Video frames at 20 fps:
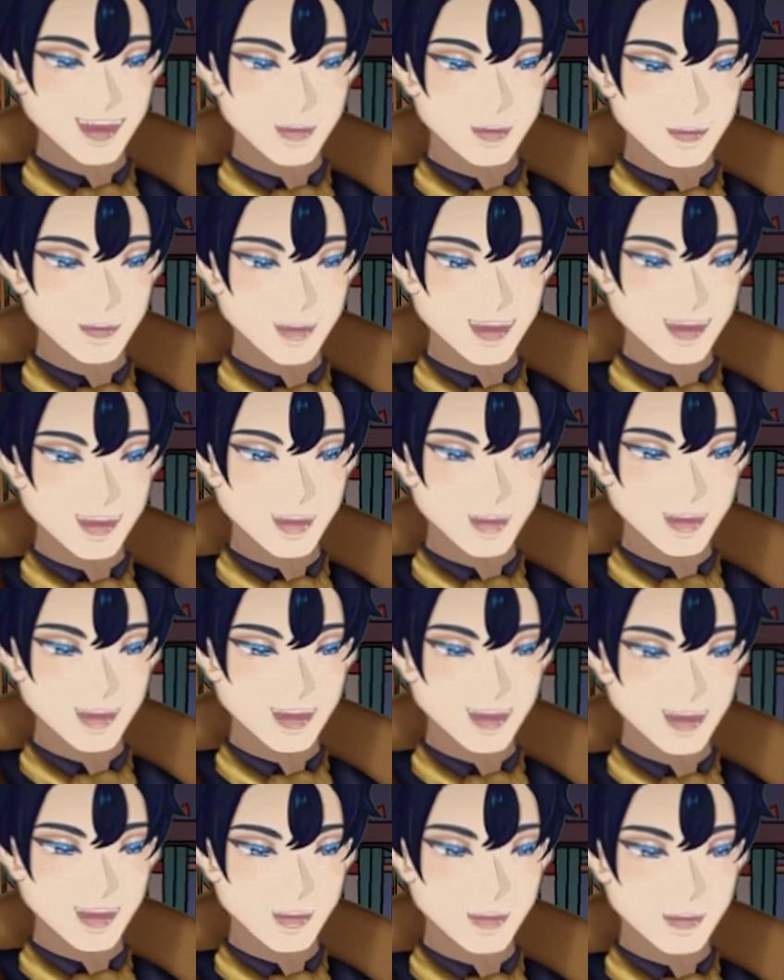at regular
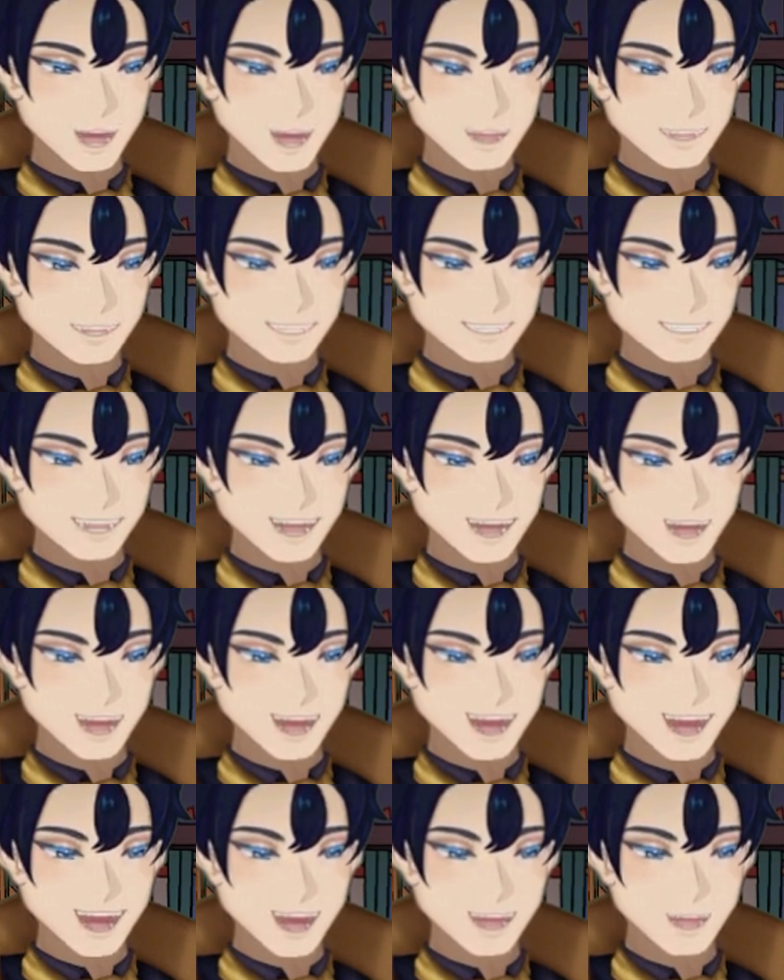intervals, even
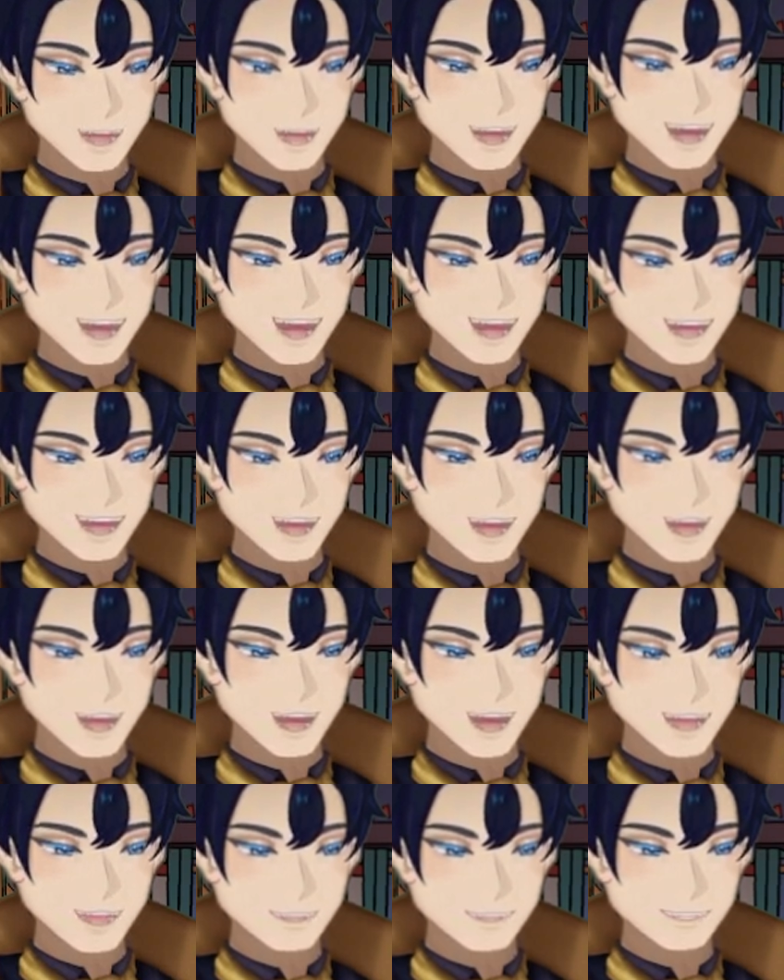after they had
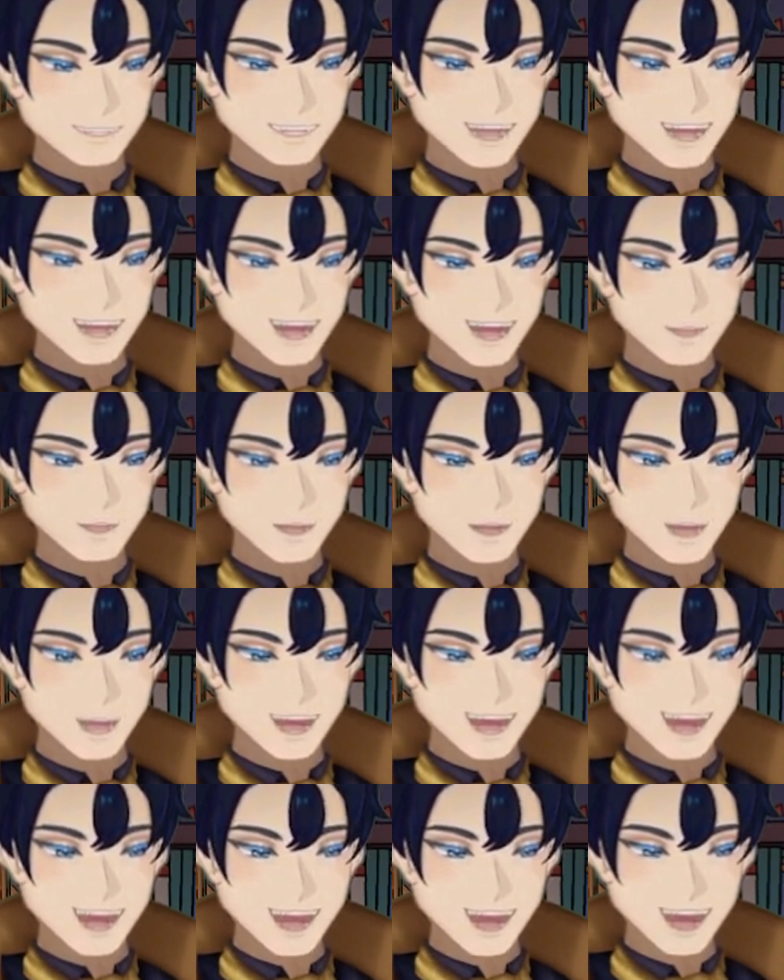started, gently
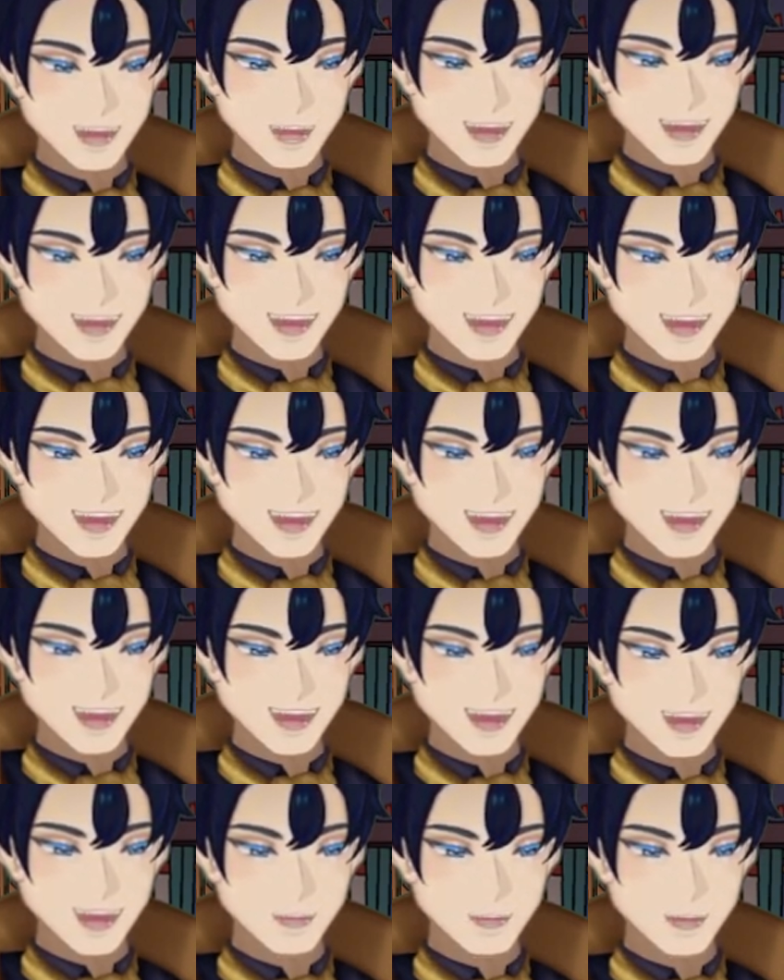prodding him as he sat on
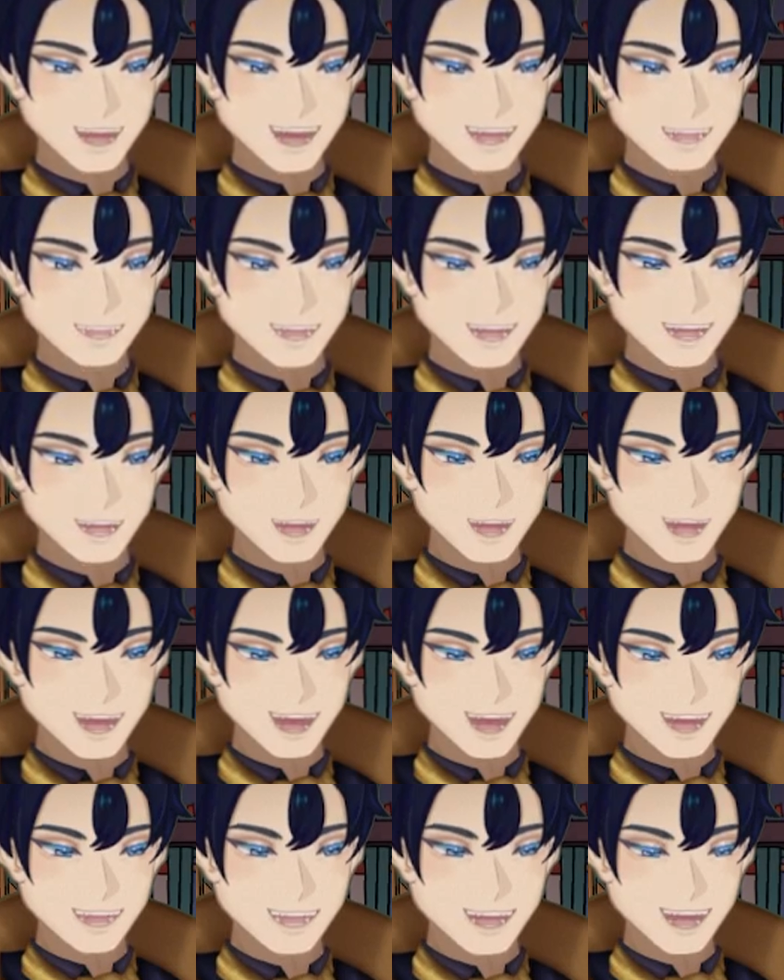his box to call
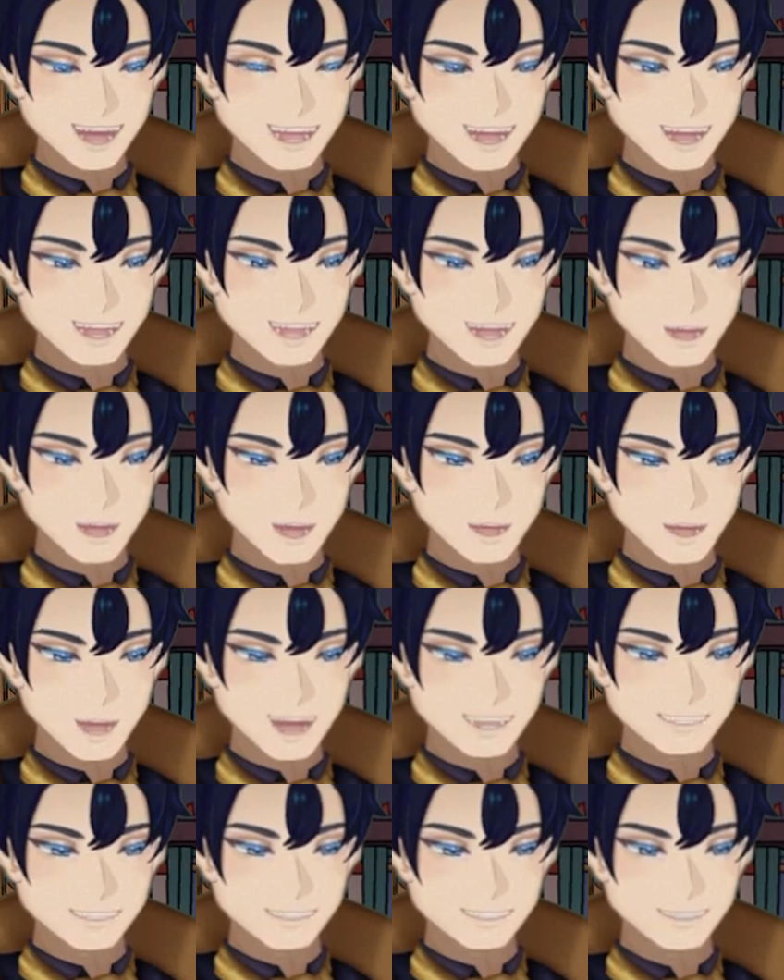his attention to it, was,
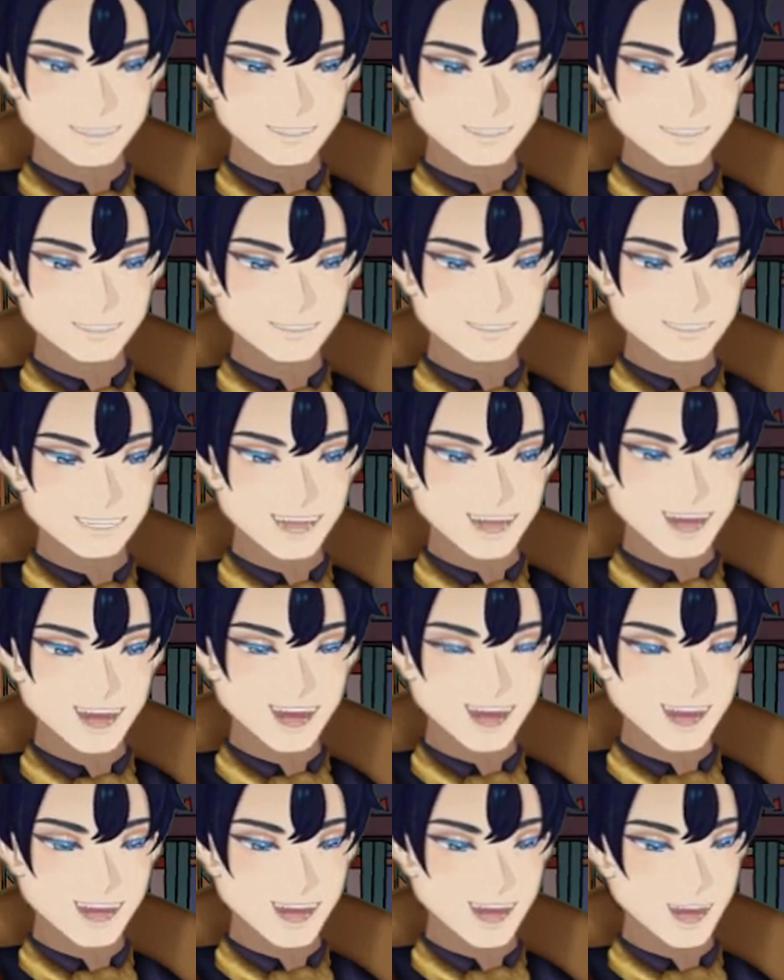
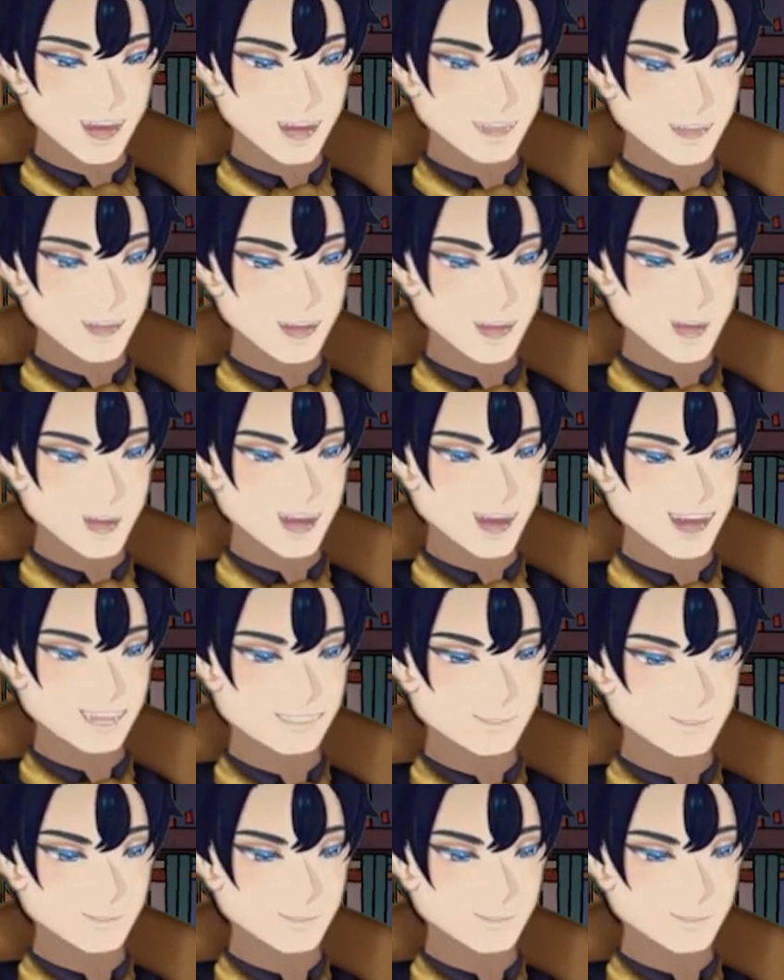"San Salvatore?"